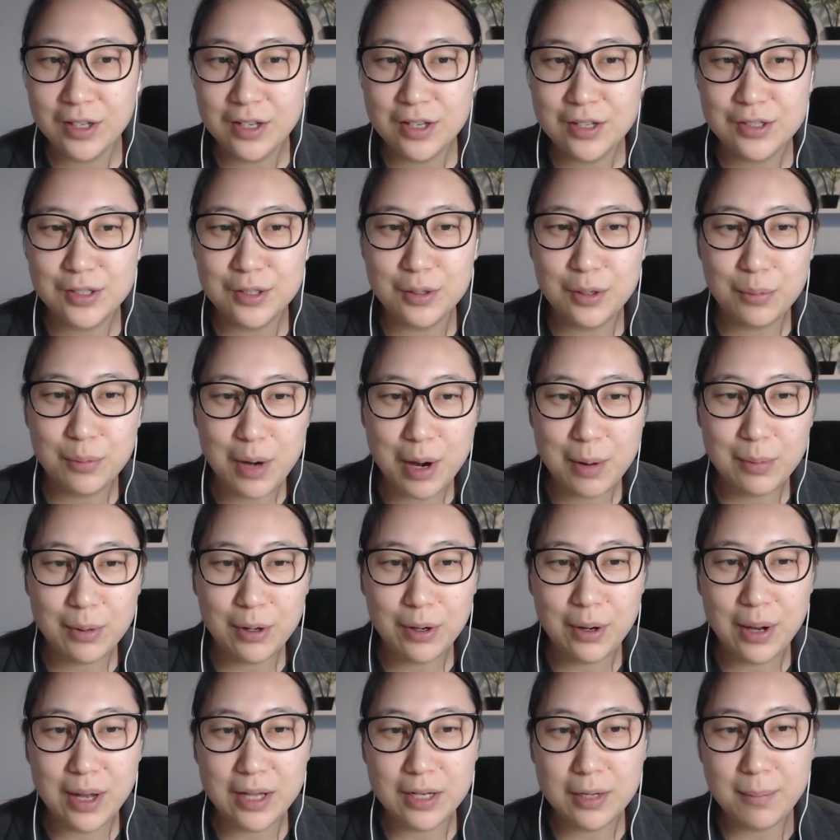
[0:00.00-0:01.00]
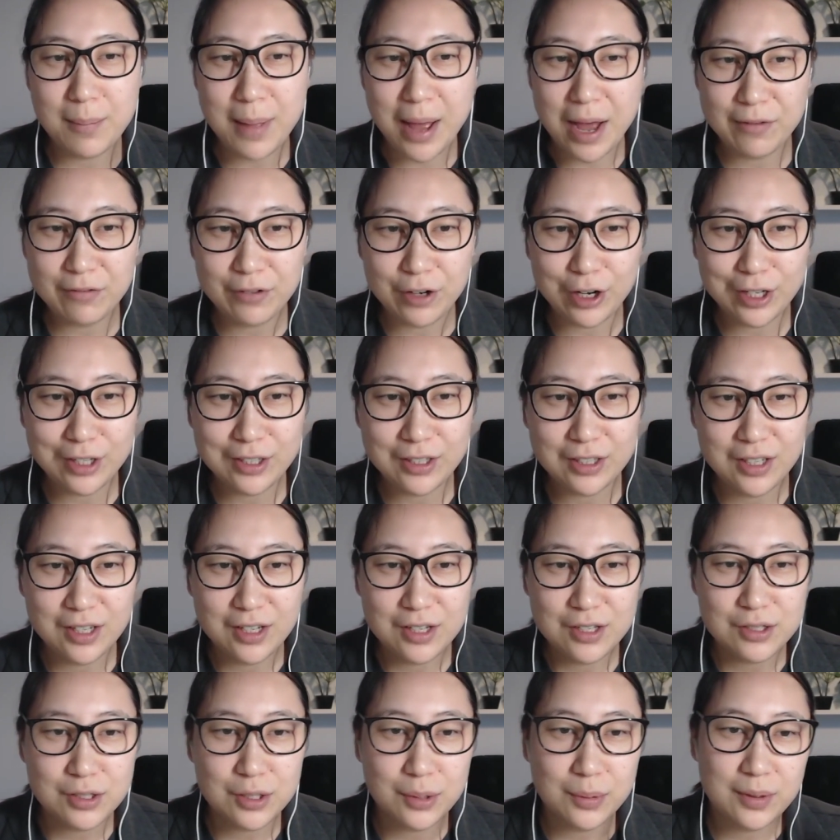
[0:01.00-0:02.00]
So the rebel and the maverick.
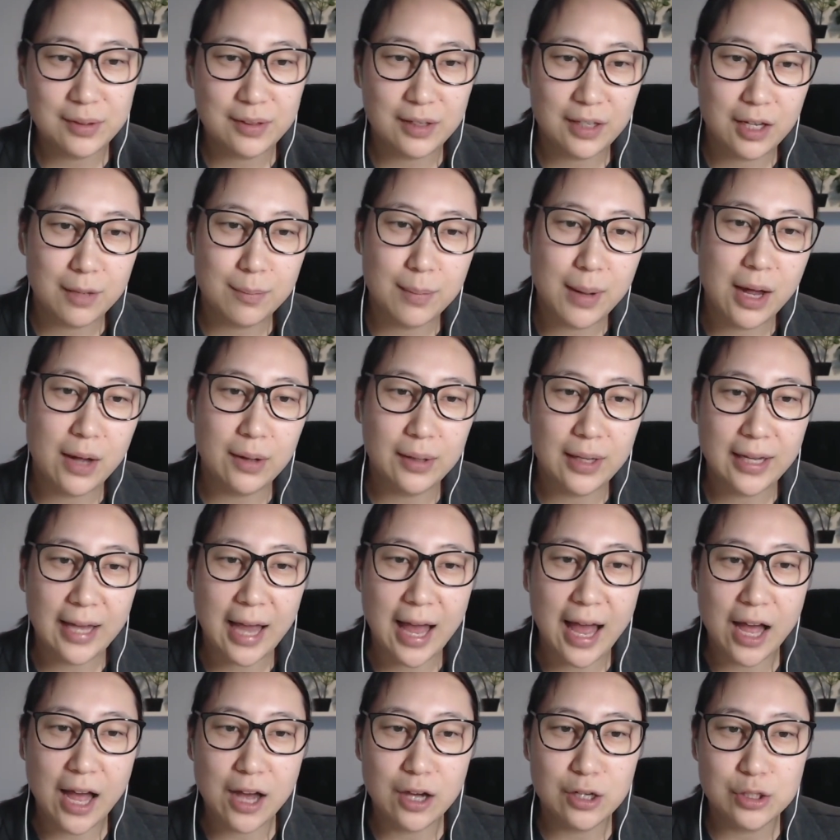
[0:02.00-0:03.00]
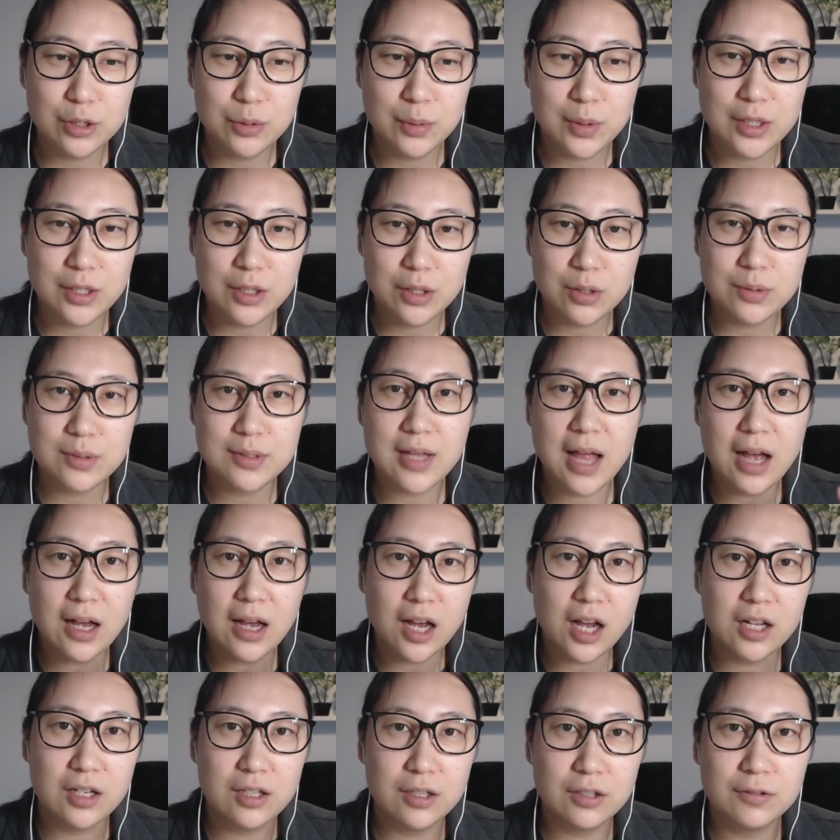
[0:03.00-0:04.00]
So we think about like how do we use that
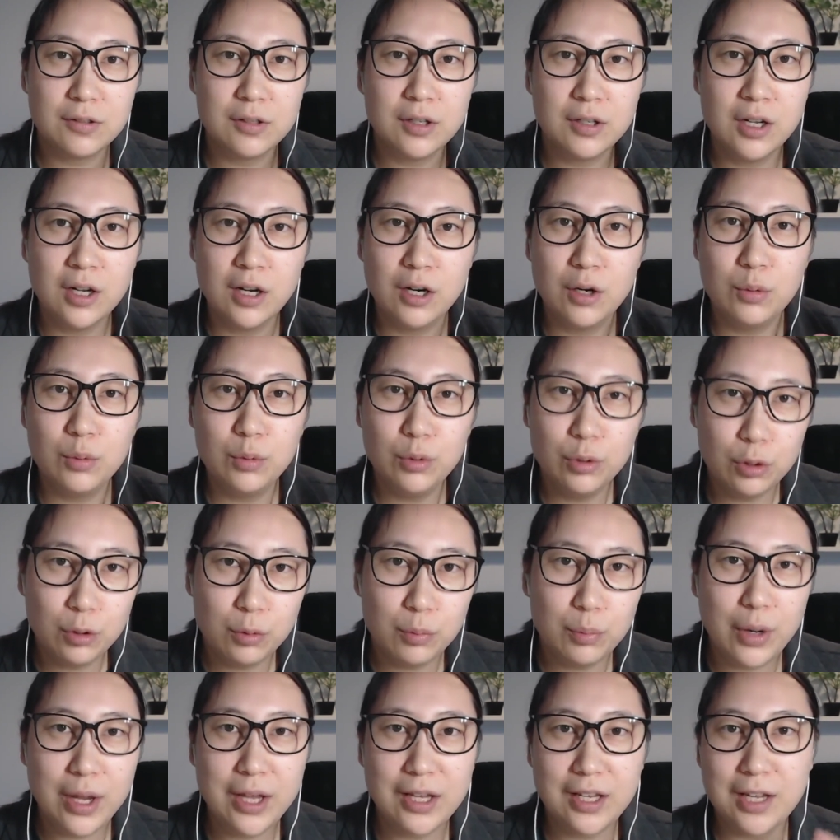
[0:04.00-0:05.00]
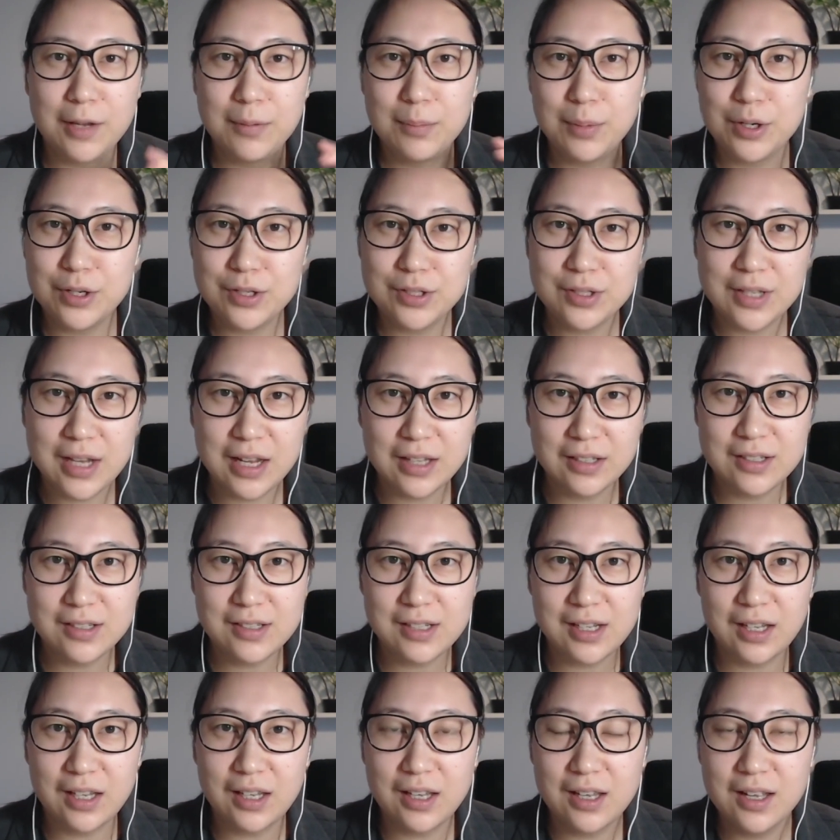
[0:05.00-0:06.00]
kind of rule breaking
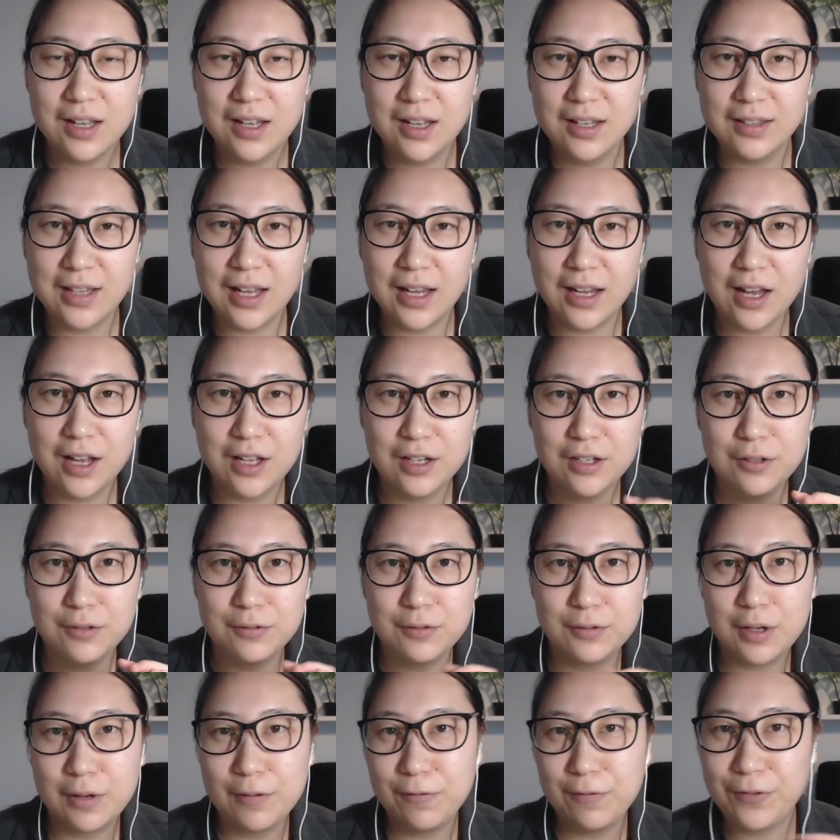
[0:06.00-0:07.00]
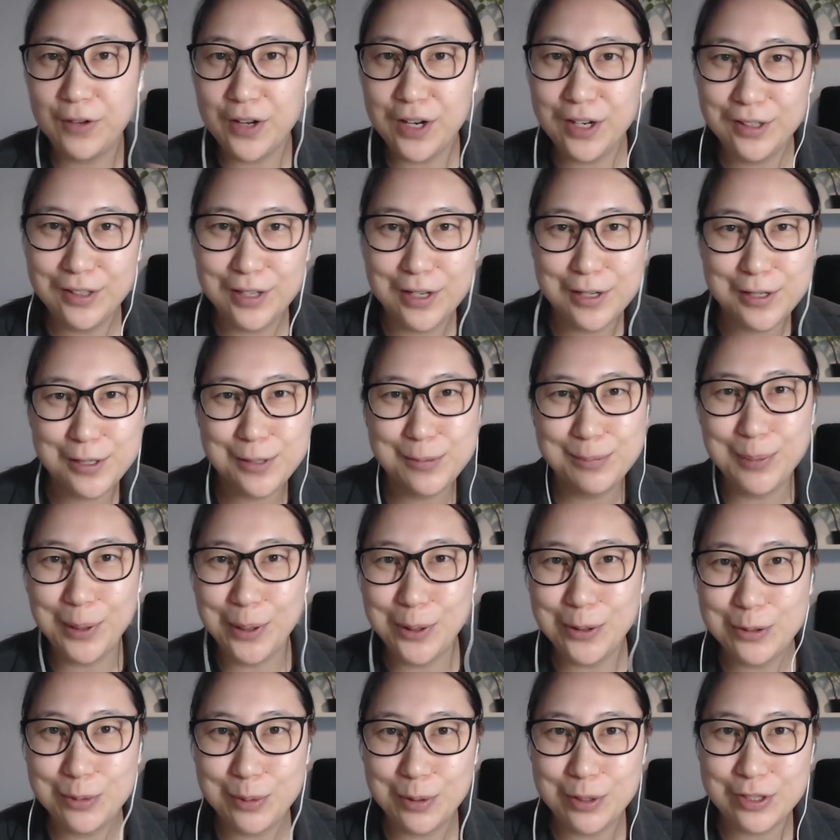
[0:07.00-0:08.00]
personality, that kind of fearless,
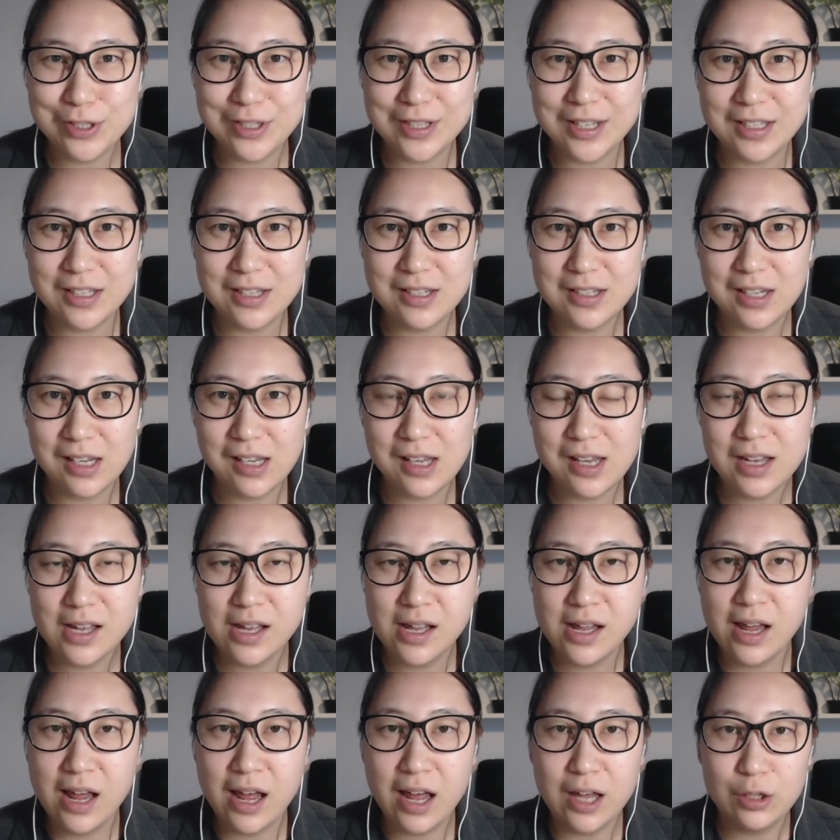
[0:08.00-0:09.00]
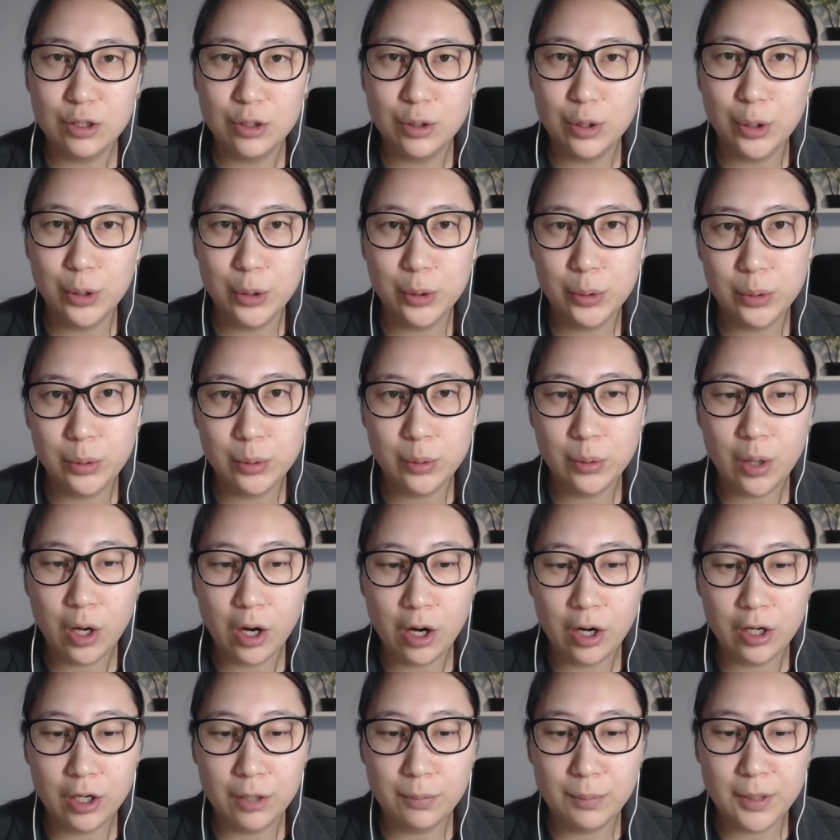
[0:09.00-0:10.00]
bold personality, and who
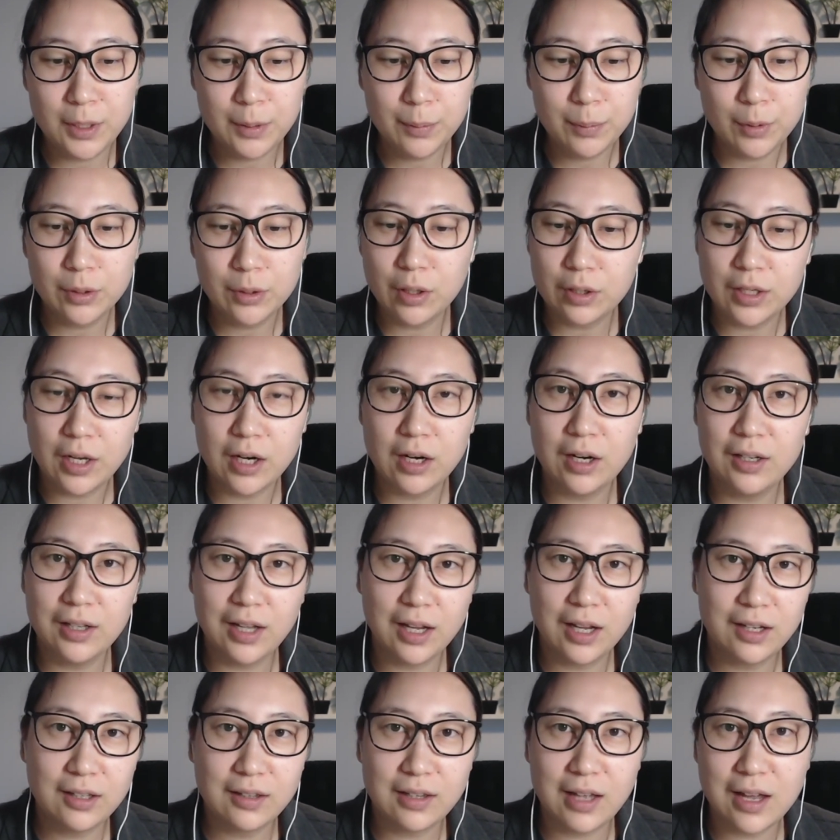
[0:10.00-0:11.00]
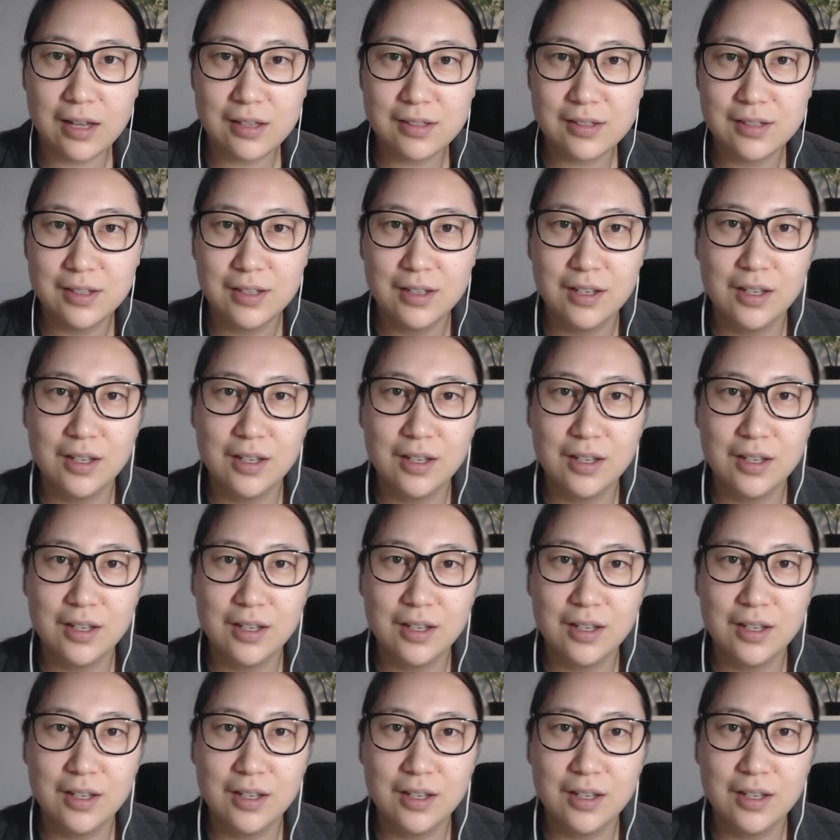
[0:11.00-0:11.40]
are people that are like that?